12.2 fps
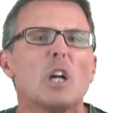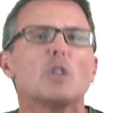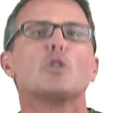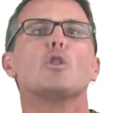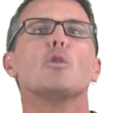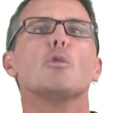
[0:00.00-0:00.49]

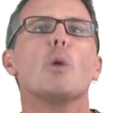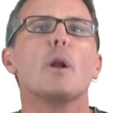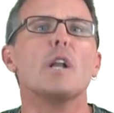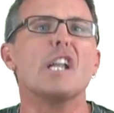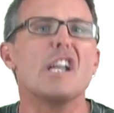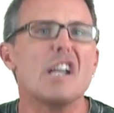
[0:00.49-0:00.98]
Do
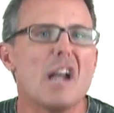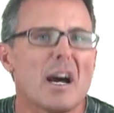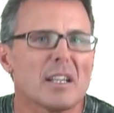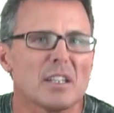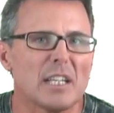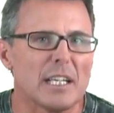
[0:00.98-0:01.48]

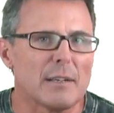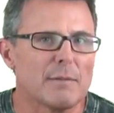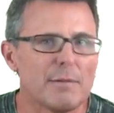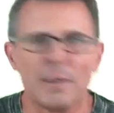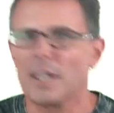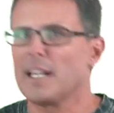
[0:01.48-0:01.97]
nothing
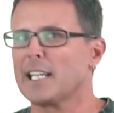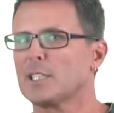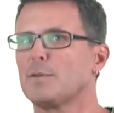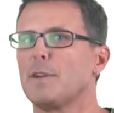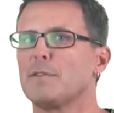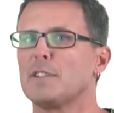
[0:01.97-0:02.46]
for the next
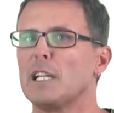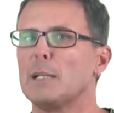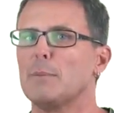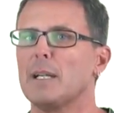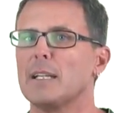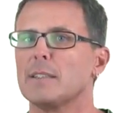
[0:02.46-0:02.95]

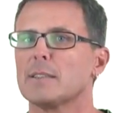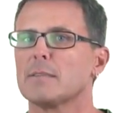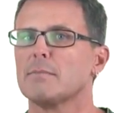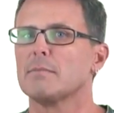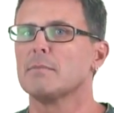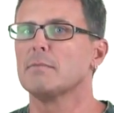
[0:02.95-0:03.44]
15 minutes.
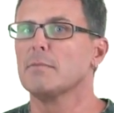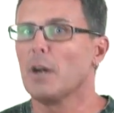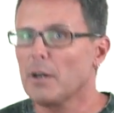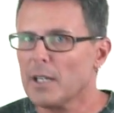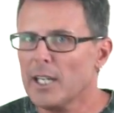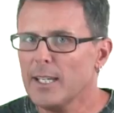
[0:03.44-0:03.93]

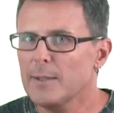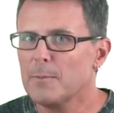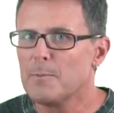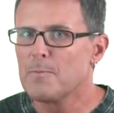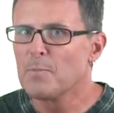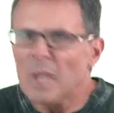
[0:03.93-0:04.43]
Okay?
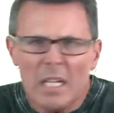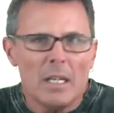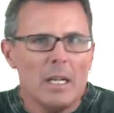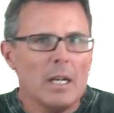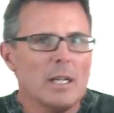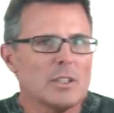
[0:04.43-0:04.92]

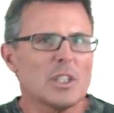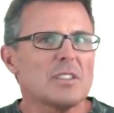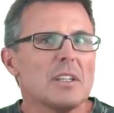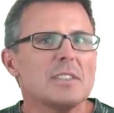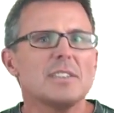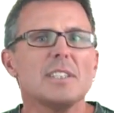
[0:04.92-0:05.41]
Just
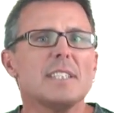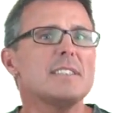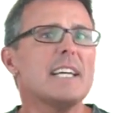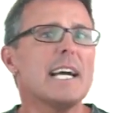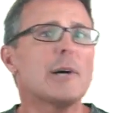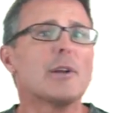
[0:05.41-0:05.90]
sit
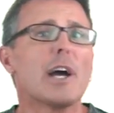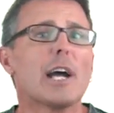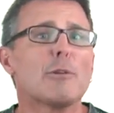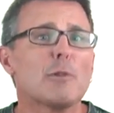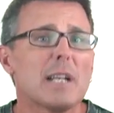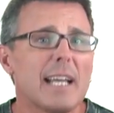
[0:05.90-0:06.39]
down
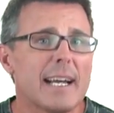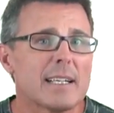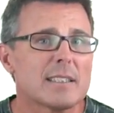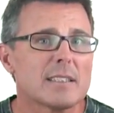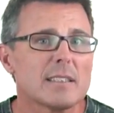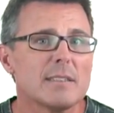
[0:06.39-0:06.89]
and
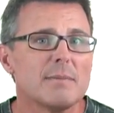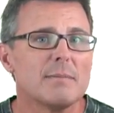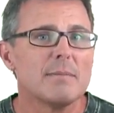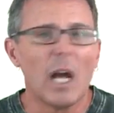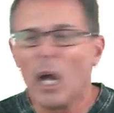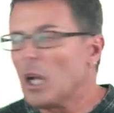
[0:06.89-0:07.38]
relax.
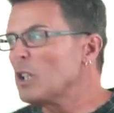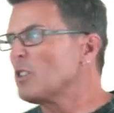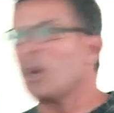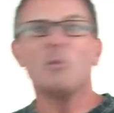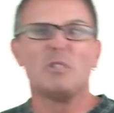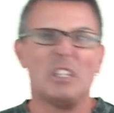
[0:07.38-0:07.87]

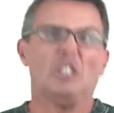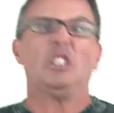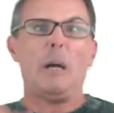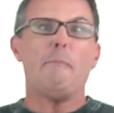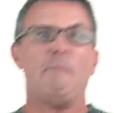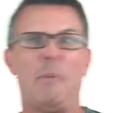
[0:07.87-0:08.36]
Don't
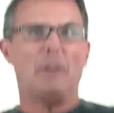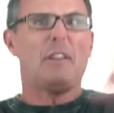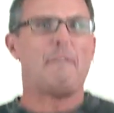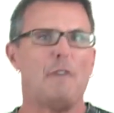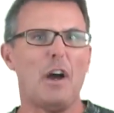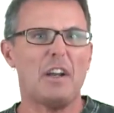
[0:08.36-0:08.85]
jump on the
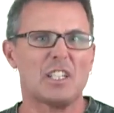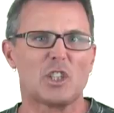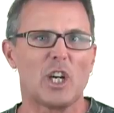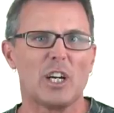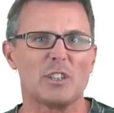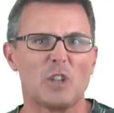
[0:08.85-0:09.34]
furniture.